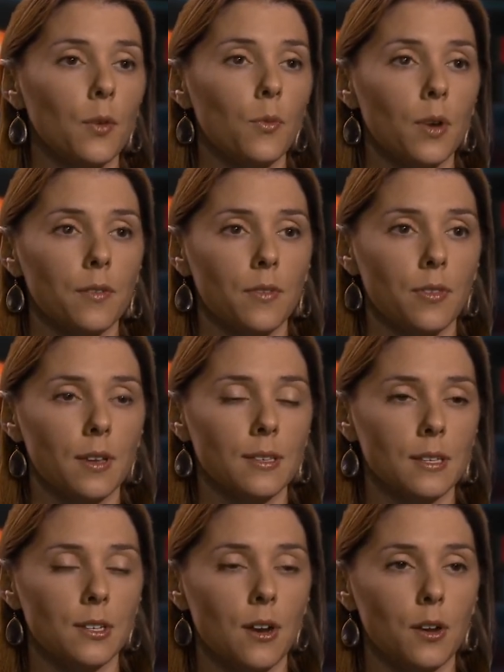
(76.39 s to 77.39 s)
one of the things
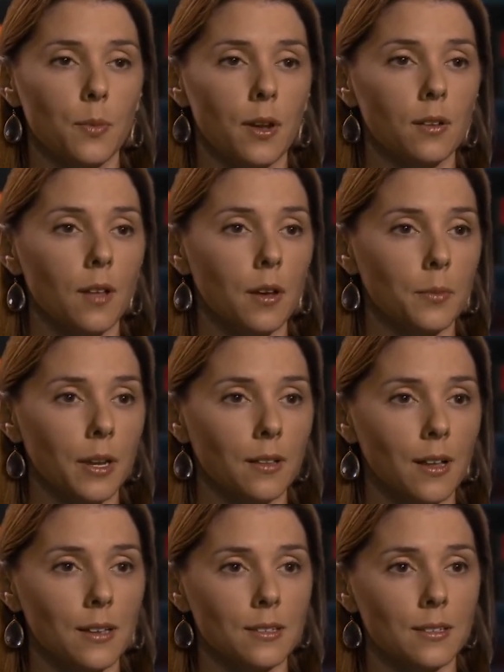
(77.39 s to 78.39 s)
I talk about a lot in my
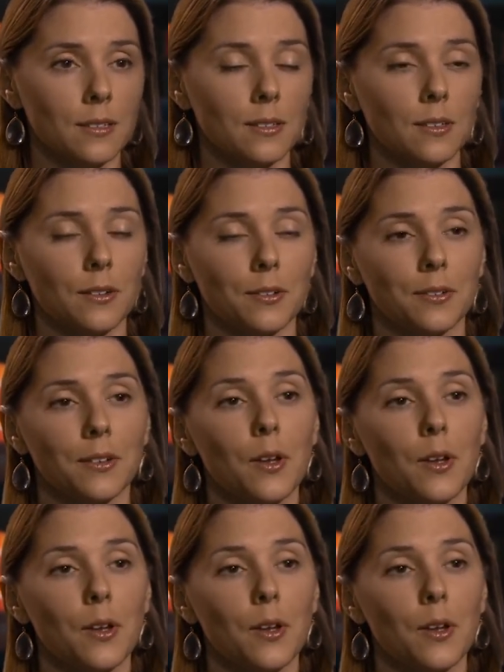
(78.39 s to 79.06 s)
classes are